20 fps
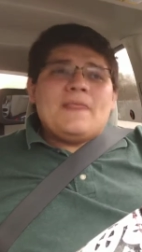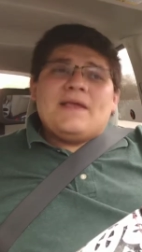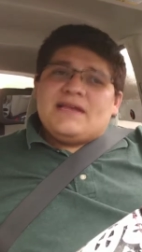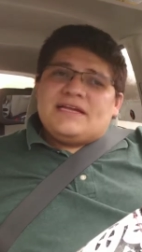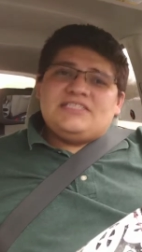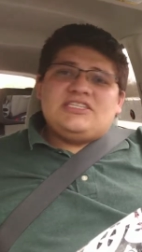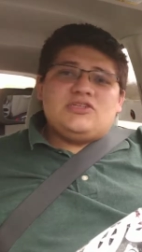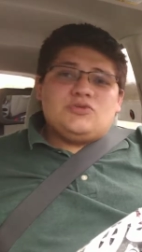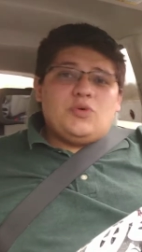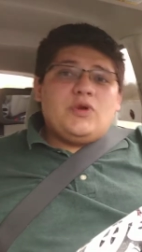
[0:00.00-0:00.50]

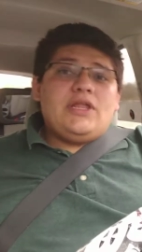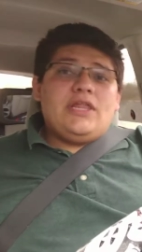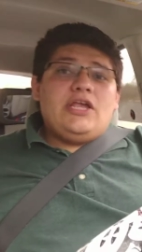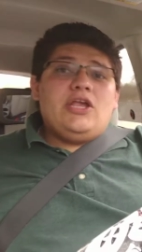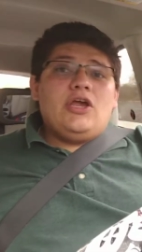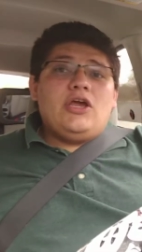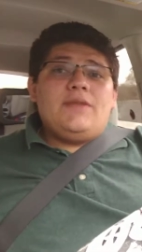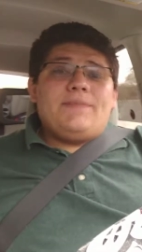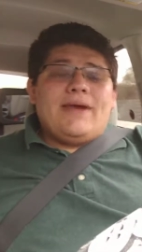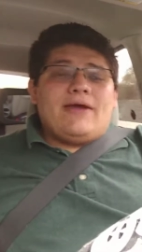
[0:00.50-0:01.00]
because he's really
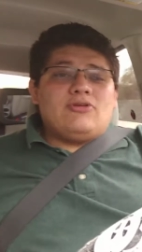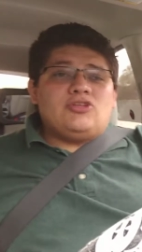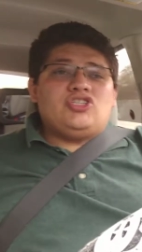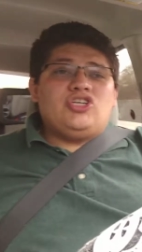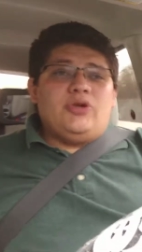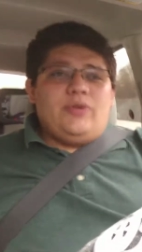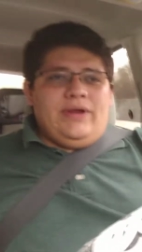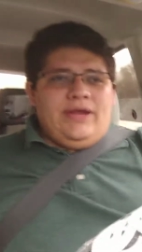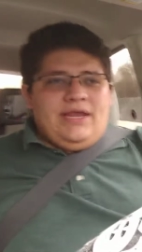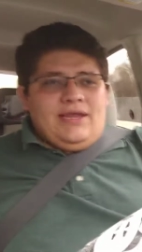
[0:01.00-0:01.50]
good about
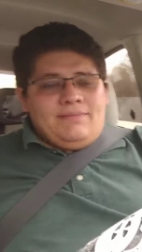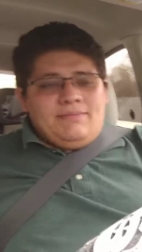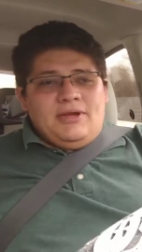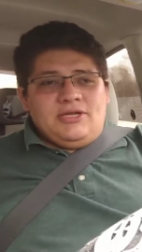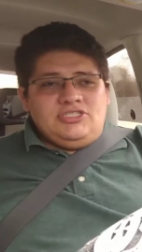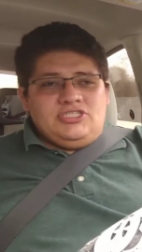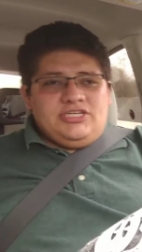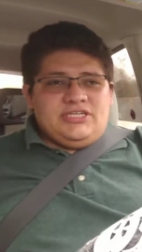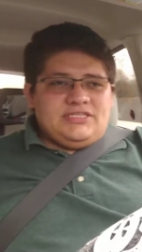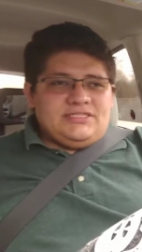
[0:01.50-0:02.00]
chewing and
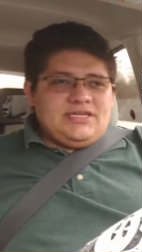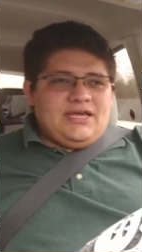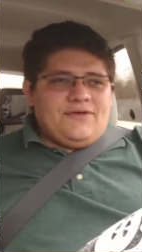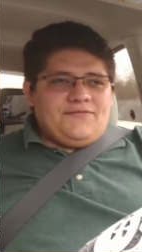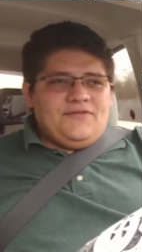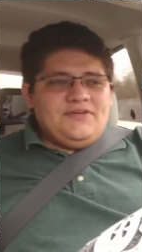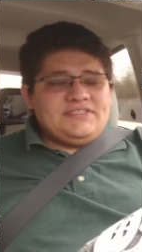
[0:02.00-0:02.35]
munching stuff.